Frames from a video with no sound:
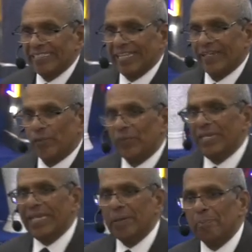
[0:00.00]
that
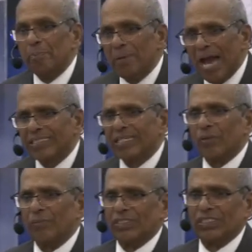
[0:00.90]
we
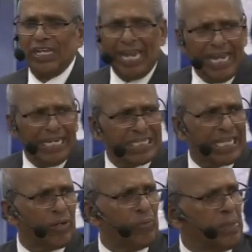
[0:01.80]
battle with snakes
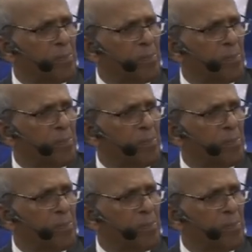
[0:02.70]
and we